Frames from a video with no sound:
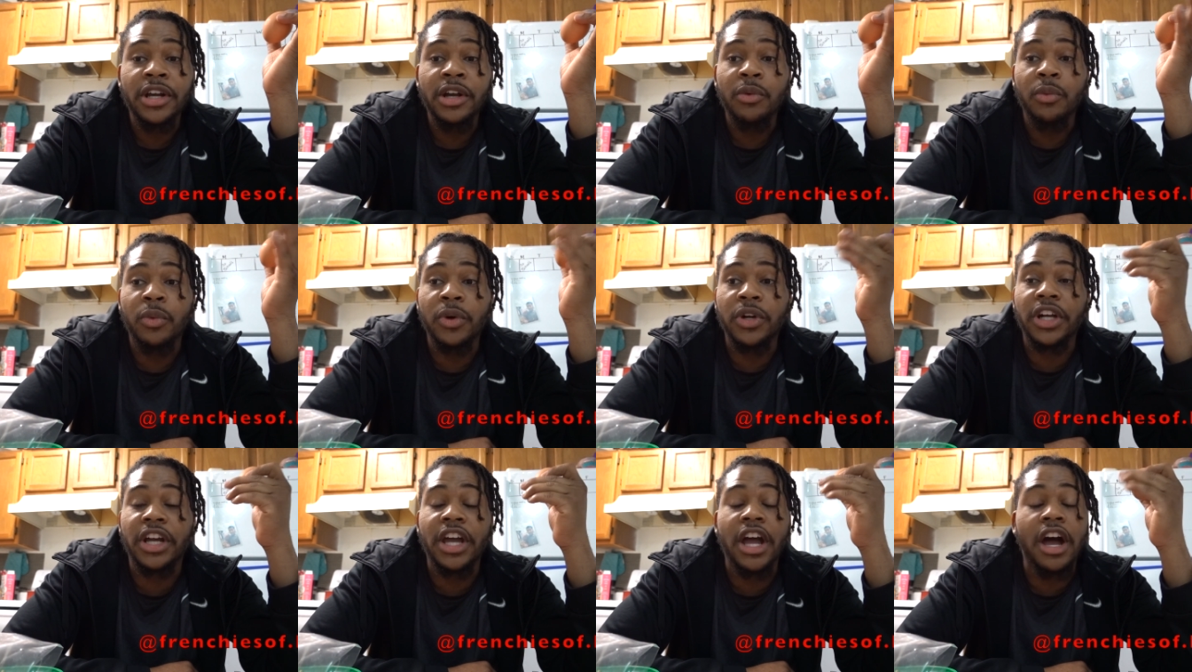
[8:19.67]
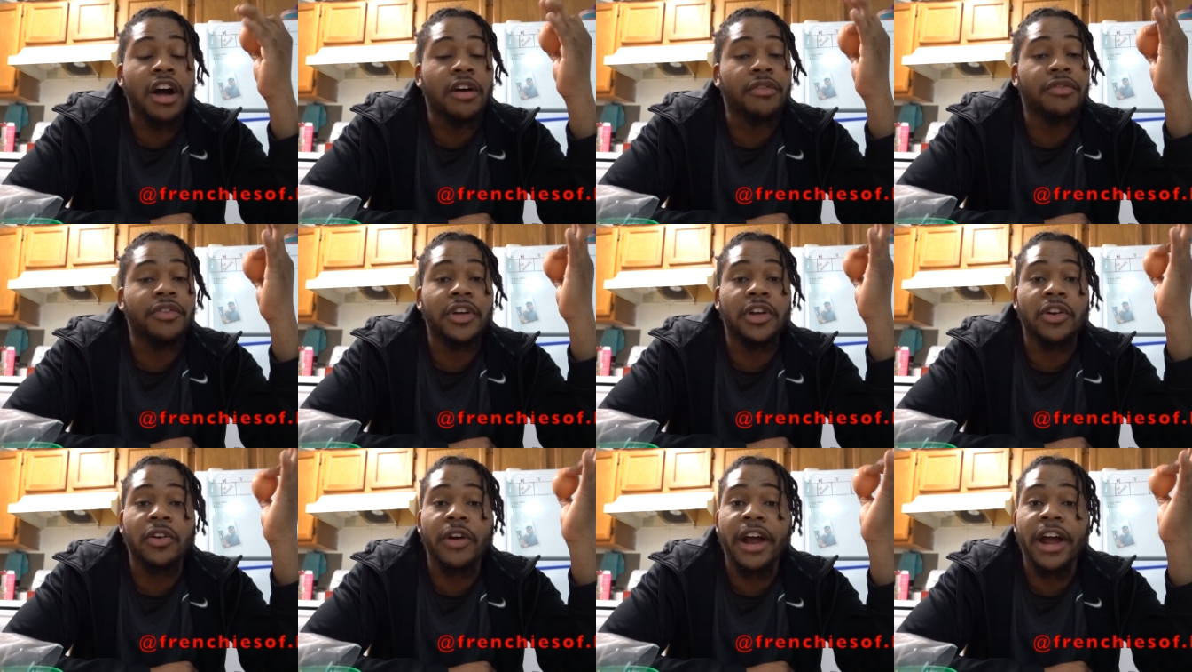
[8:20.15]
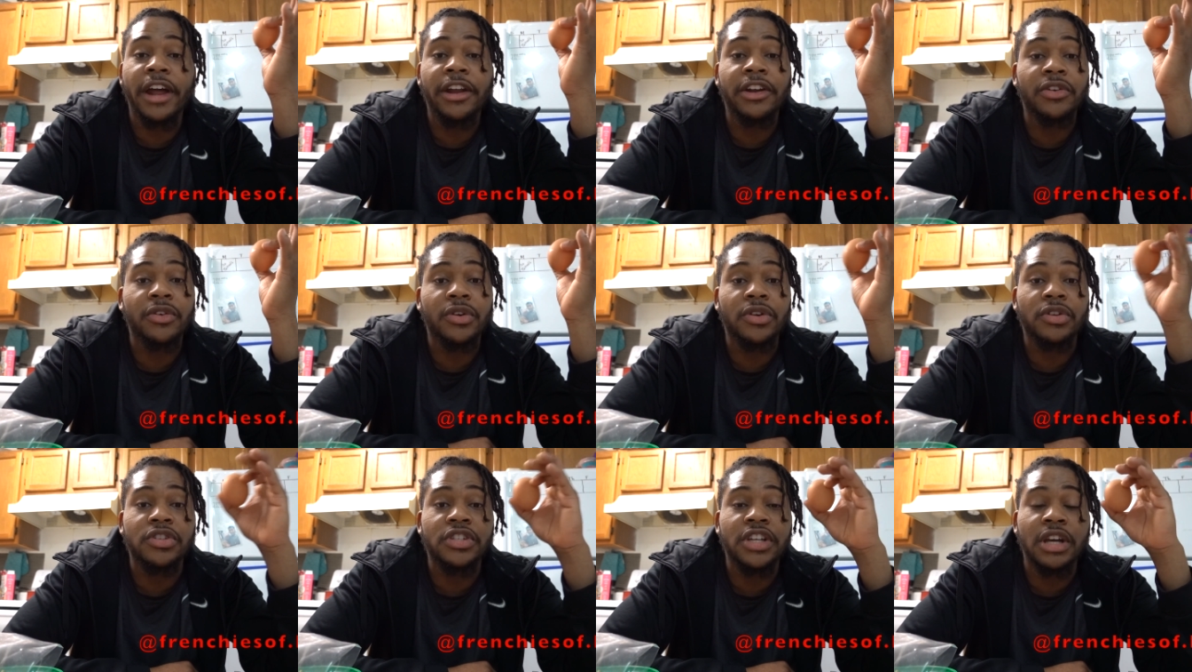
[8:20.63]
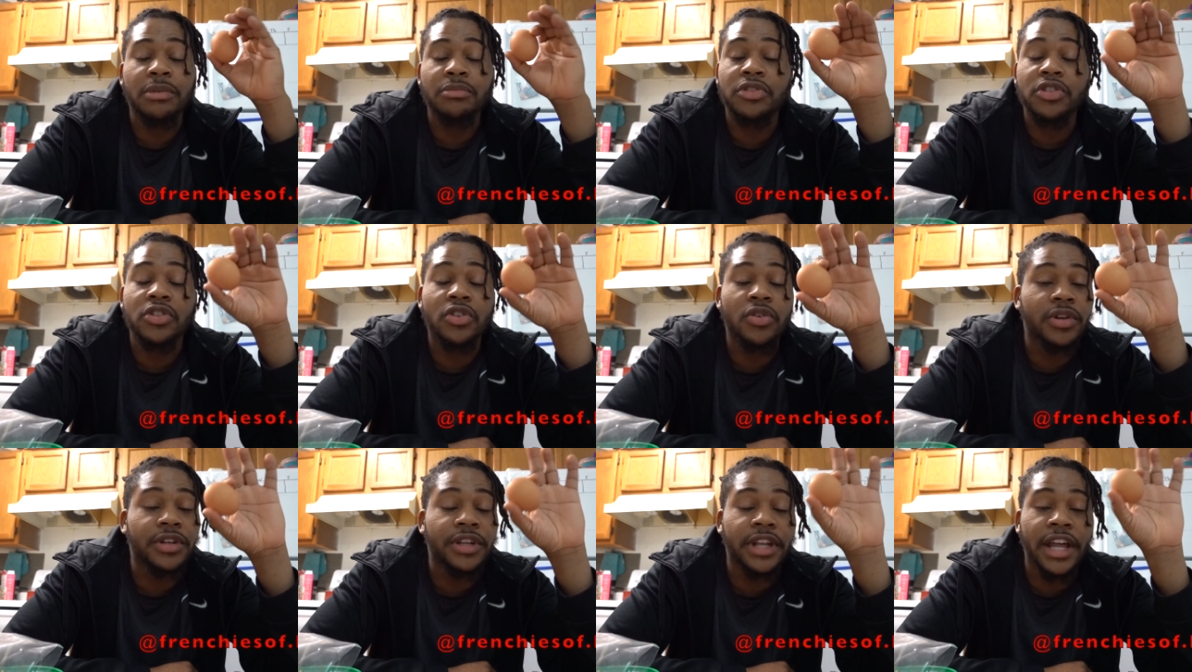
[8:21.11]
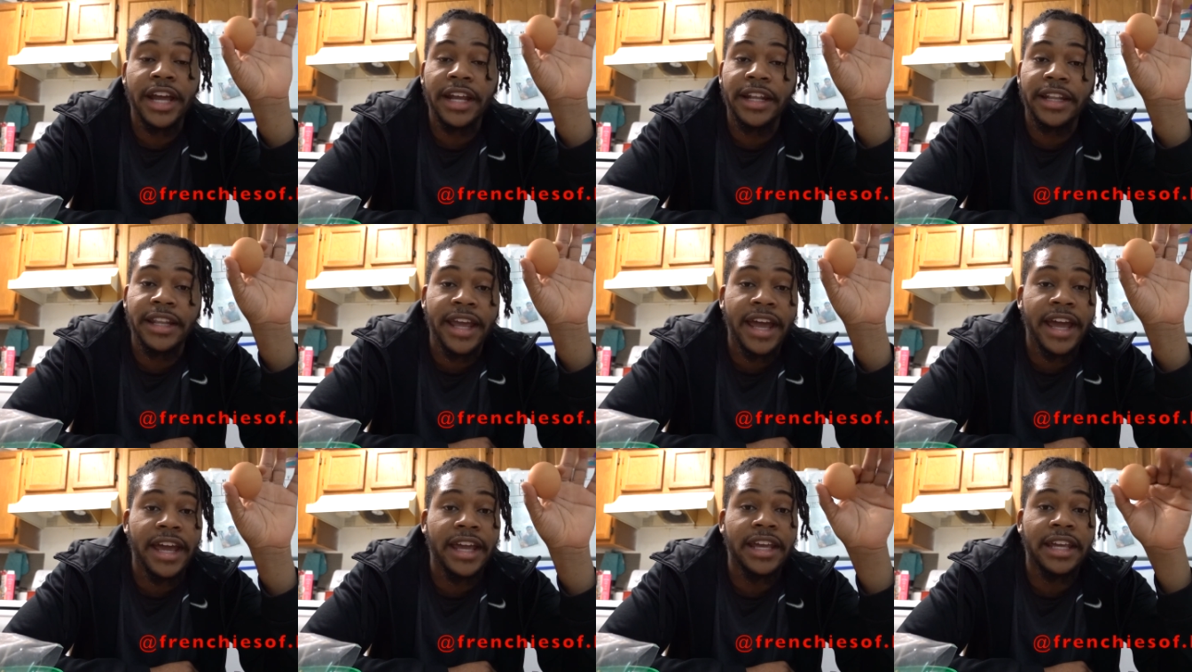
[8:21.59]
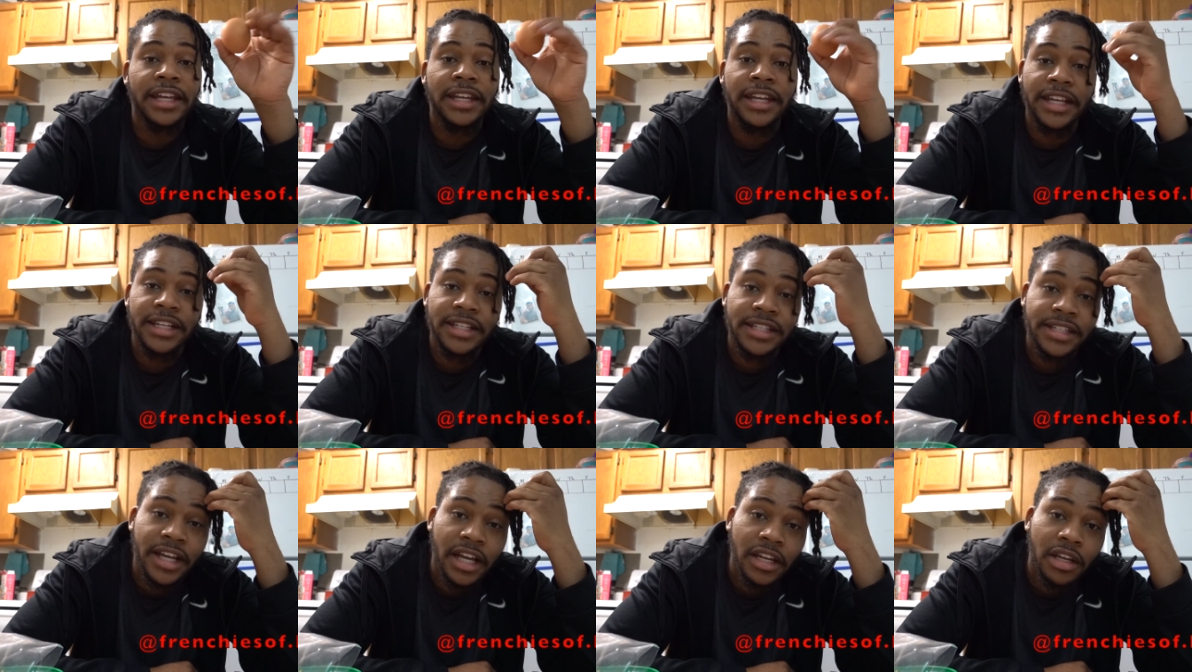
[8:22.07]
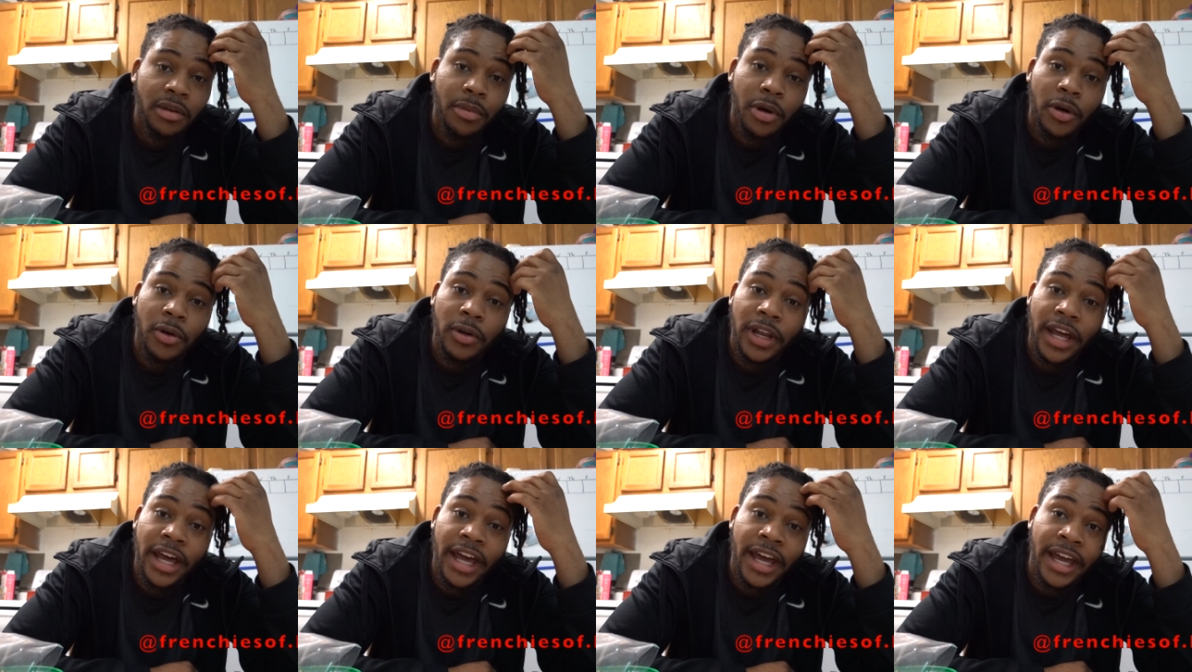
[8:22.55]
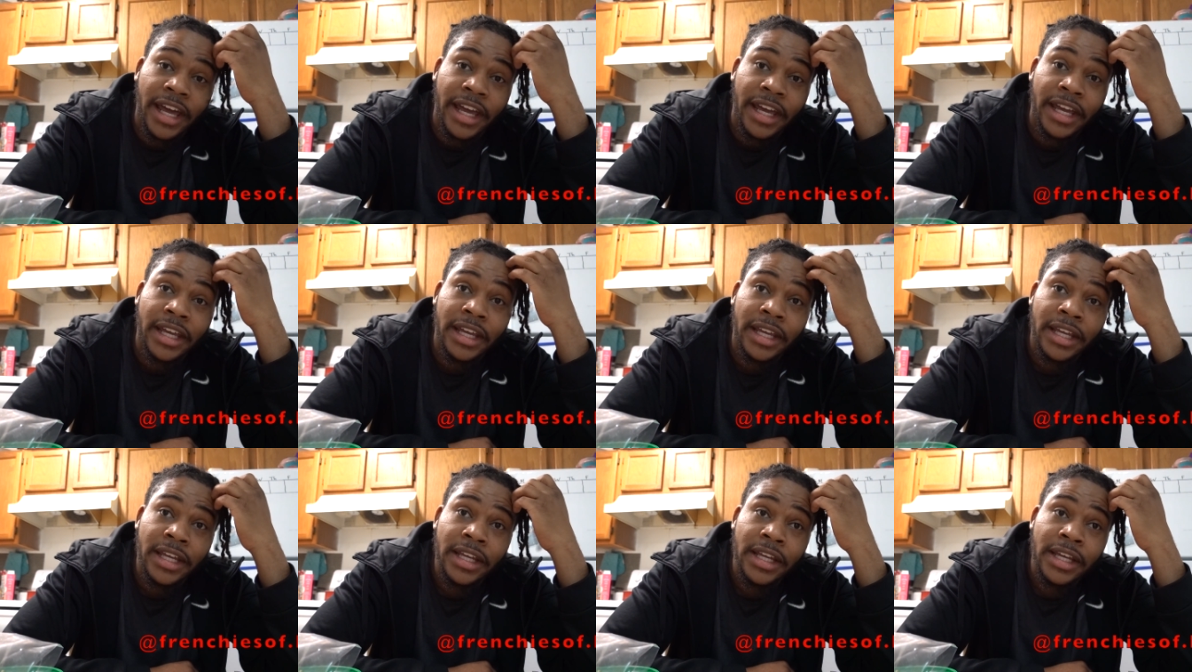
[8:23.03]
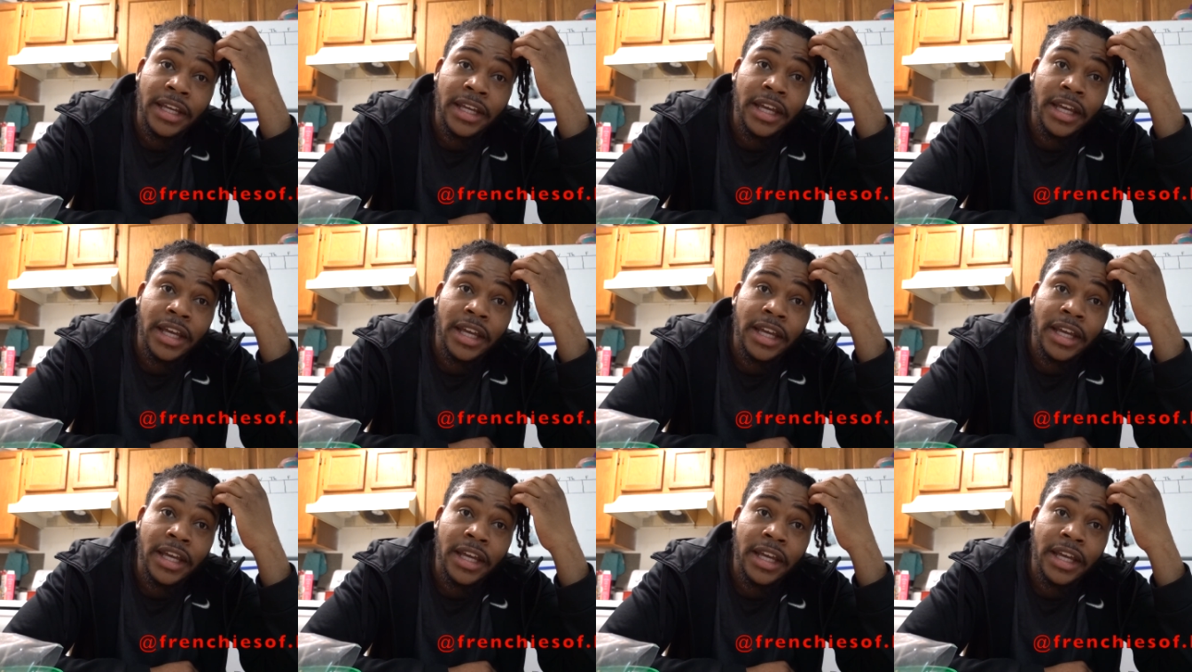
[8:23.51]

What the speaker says: with a coffee grinder or some sort like that, and they sell them online.